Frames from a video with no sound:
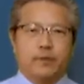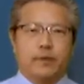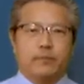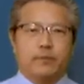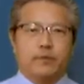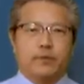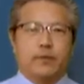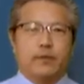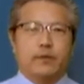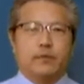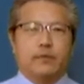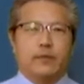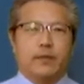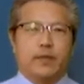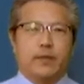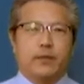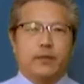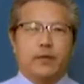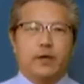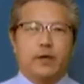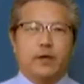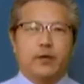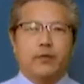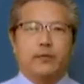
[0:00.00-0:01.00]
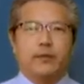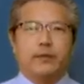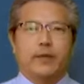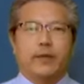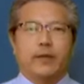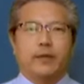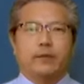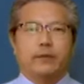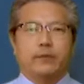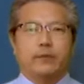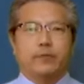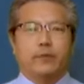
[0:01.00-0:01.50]
because they know
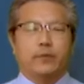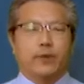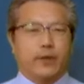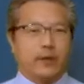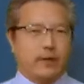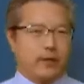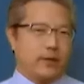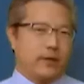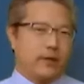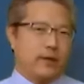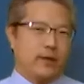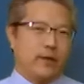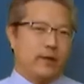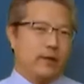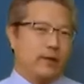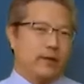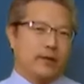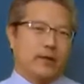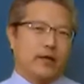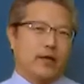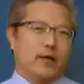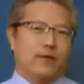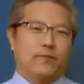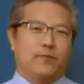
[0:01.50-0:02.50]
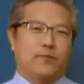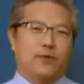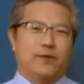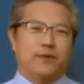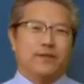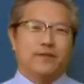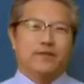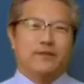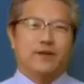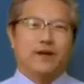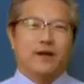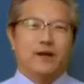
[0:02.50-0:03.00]
that the way
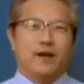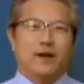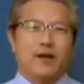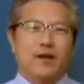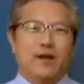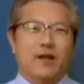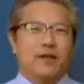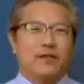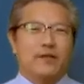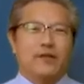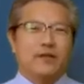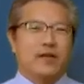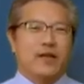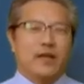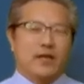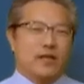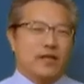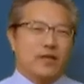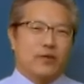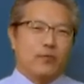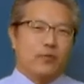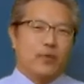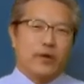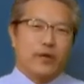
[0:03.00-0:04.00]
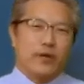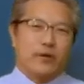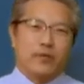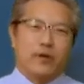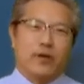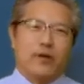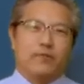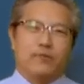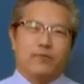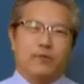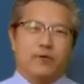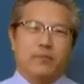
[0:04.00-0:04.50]
Californians are, they're not going to wait
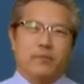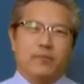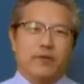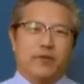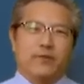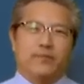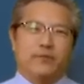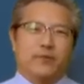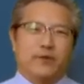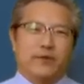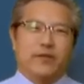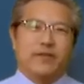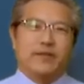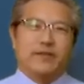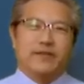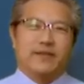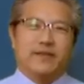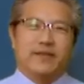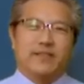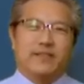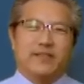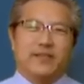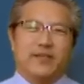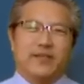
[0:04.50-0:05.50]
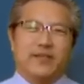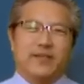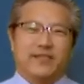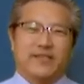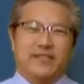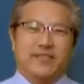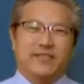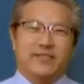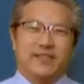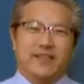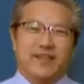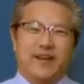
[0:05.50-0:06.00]
around for a minute for anything. So they're
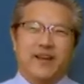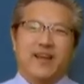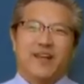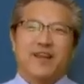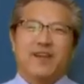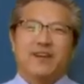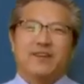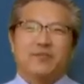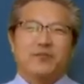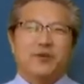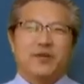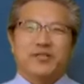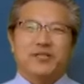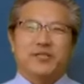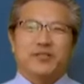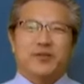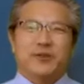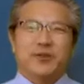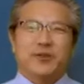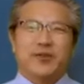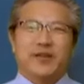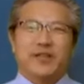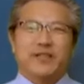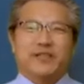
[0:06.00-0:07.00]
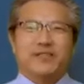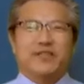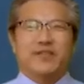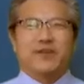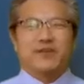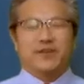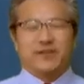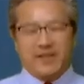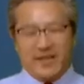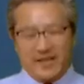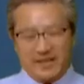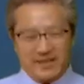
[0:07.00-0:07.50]
just going to rush through it.
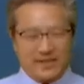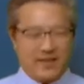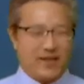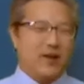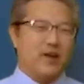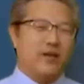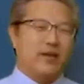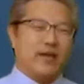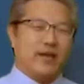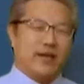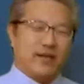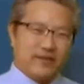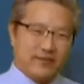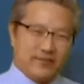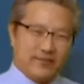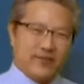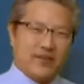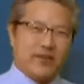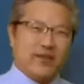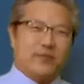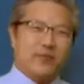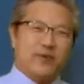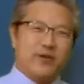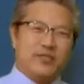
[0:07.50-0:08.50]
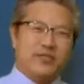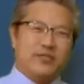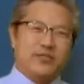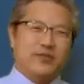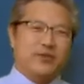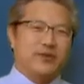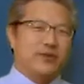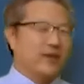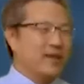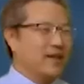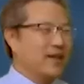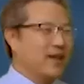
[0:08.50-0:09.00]
So they say, okay, if you're going to rush
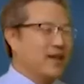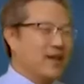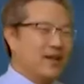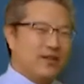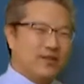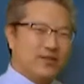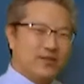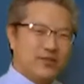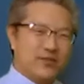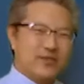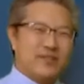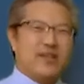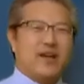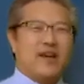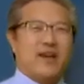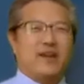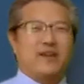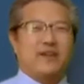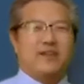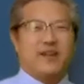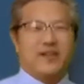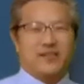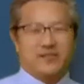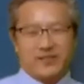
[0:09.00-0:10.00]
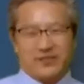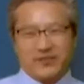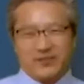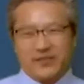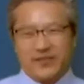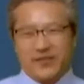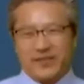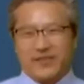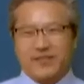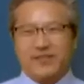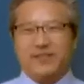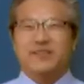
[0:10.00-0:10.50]
through it, use the higher
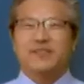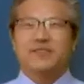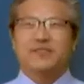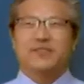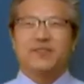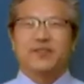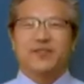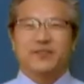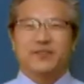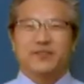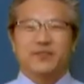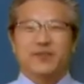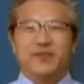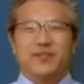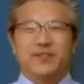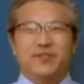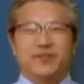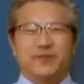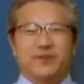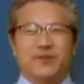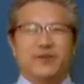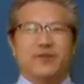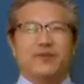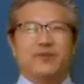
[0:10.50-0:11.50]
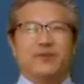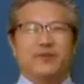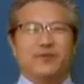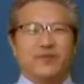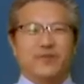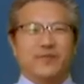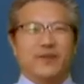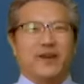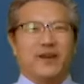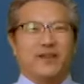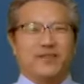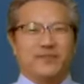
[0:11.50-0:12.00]
concentration so you can rush through it a little
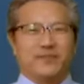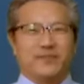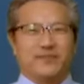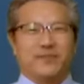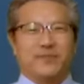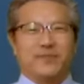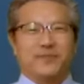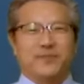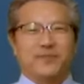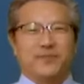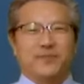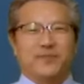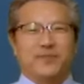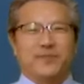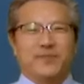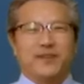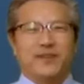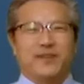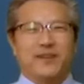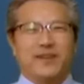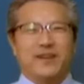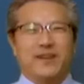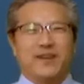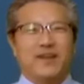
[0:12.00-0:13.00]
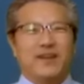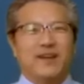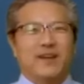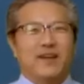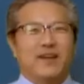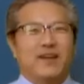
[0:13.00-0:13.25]
faster. Okay?